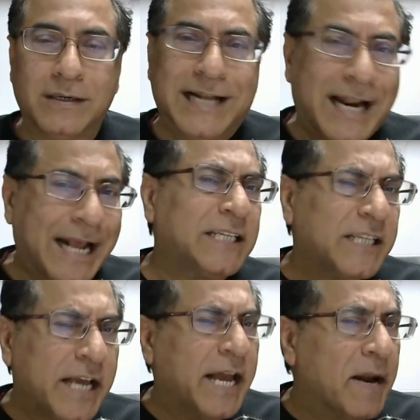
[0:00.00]

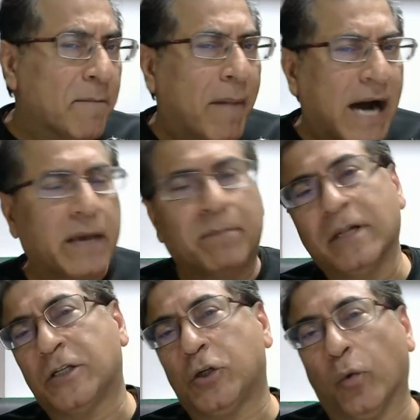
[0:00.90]
narrates a
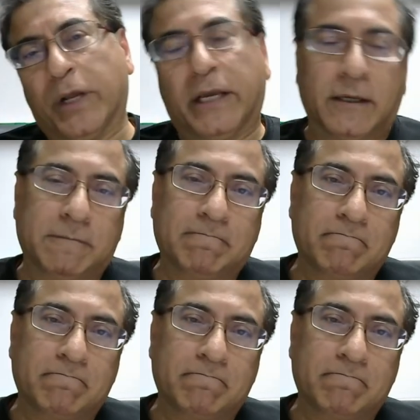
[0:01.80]
remarkable story